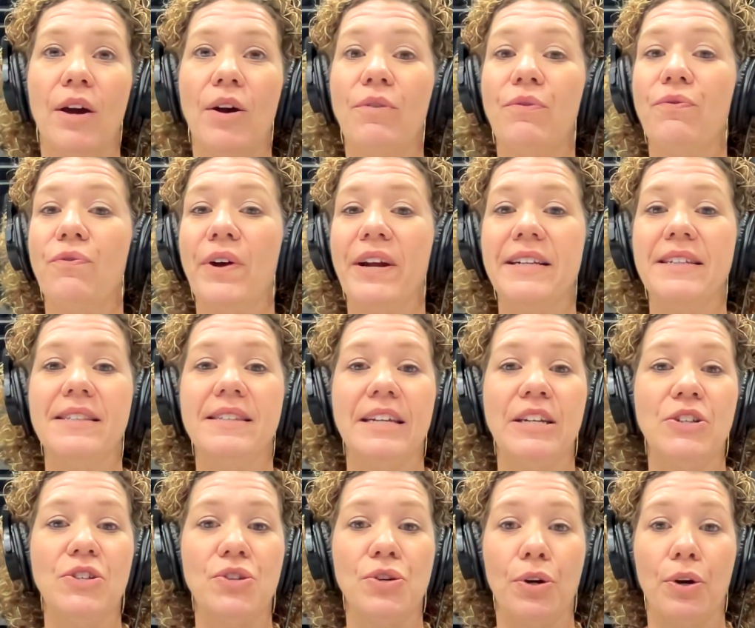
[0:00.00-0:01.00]

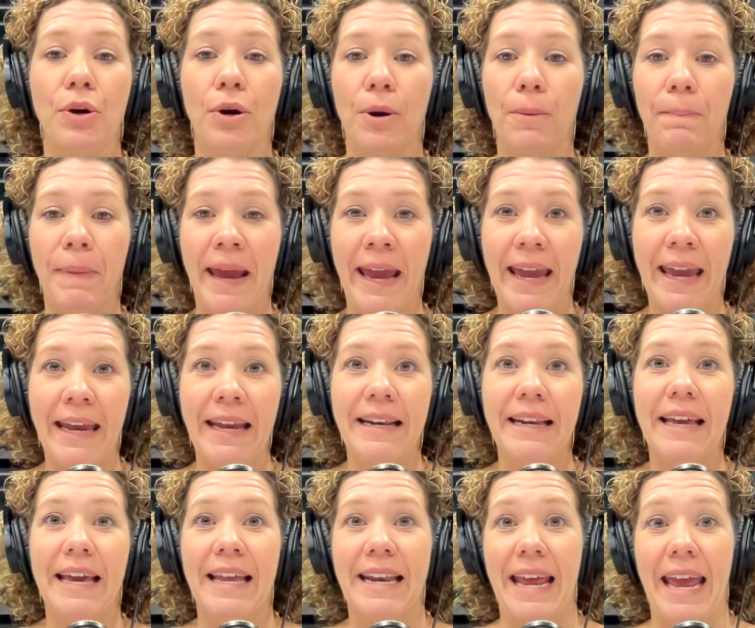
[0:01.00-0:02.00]
Francine took her pain
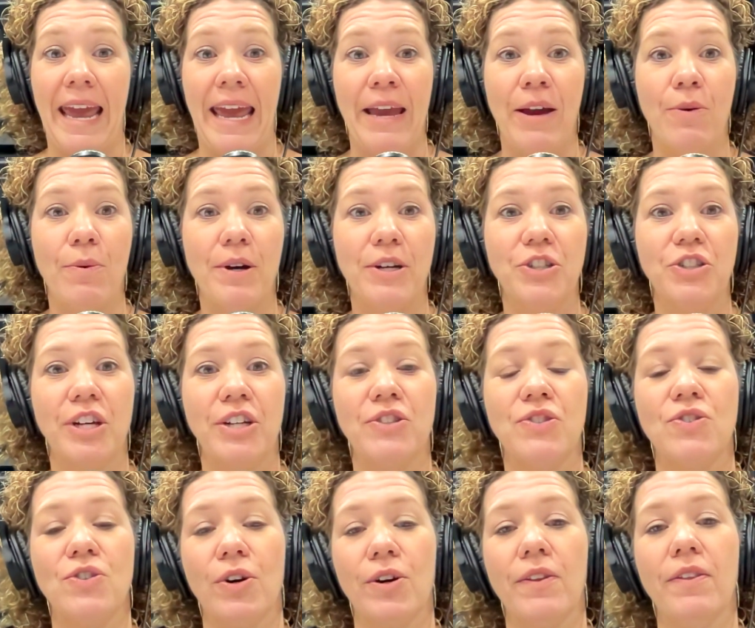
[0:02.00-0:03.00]
and anguish and
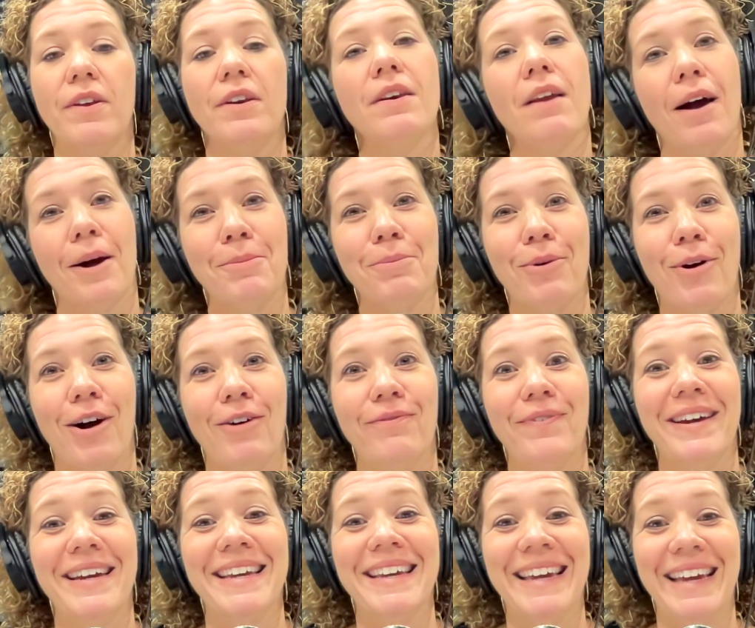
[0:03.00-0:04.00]
started the
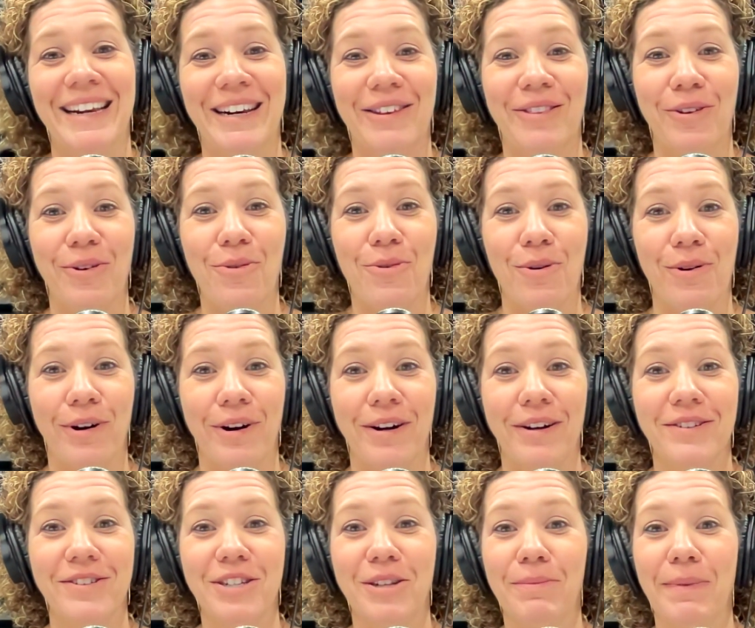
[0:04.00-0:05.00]
nonprofit Kid in the Corner
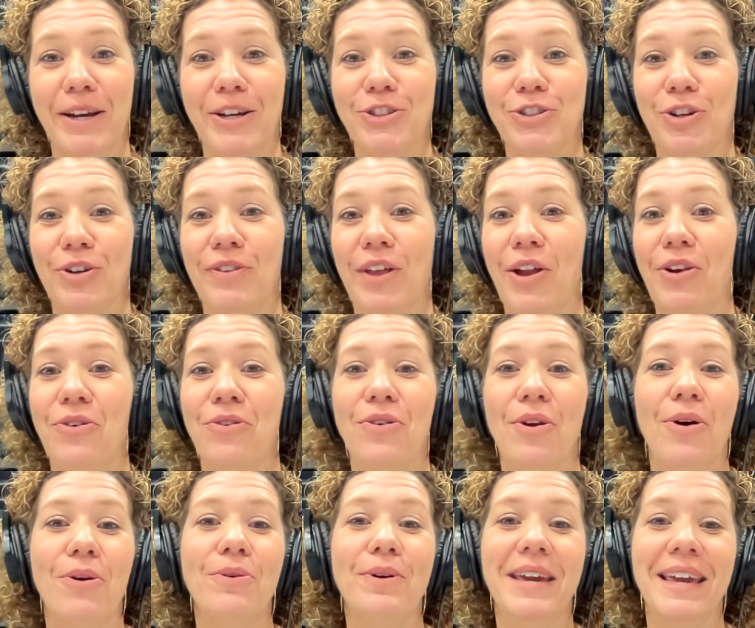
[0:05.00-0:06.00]
to make sure that
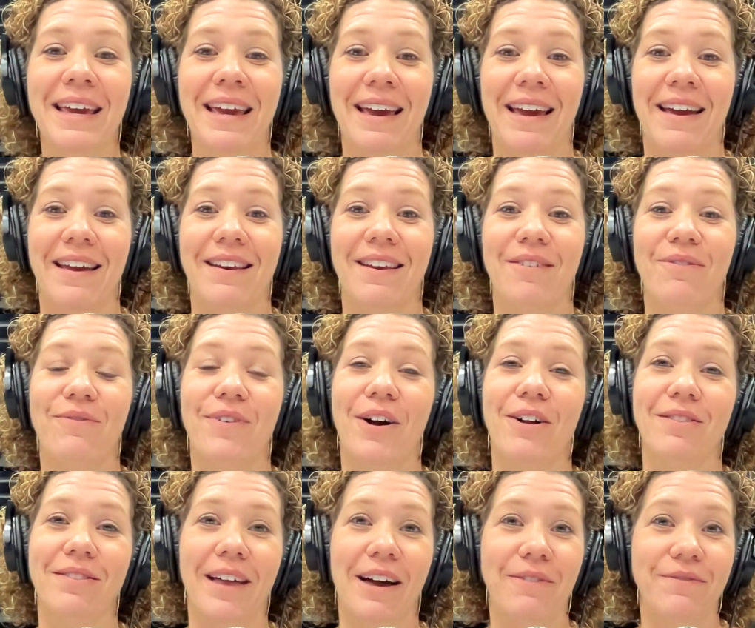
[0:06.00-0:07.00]
no kid felt
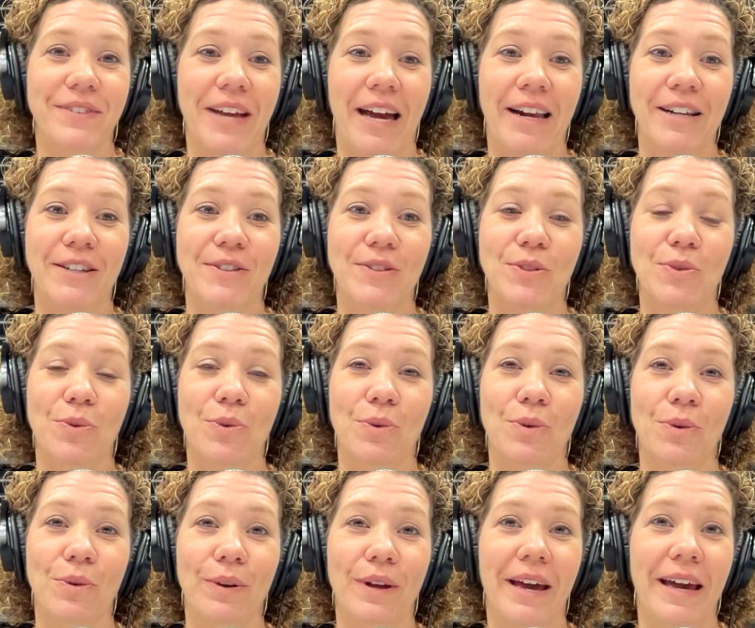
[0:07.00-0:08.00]
left out at
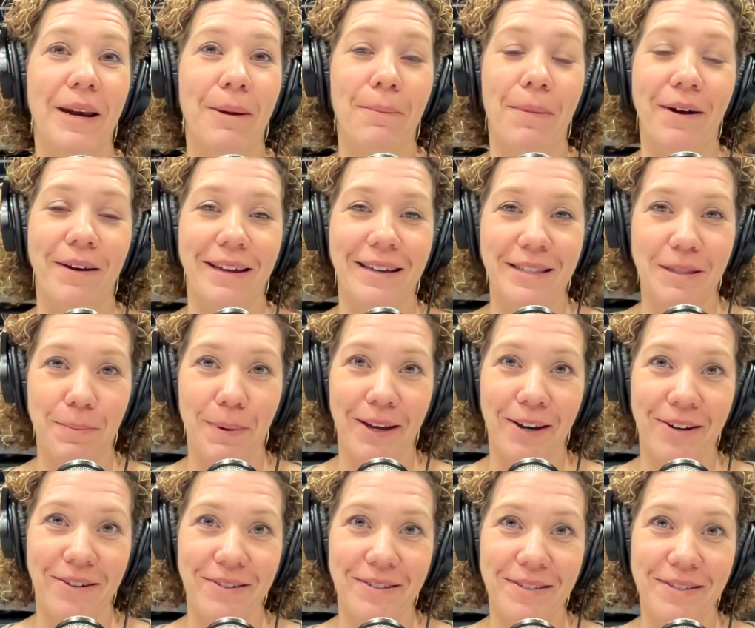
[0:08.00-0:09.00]
school and among his
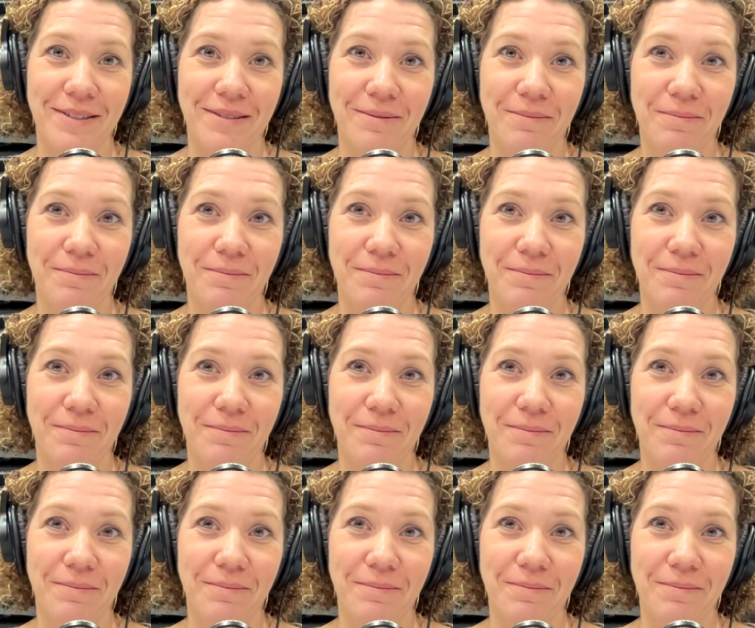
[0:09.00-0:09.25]
peers.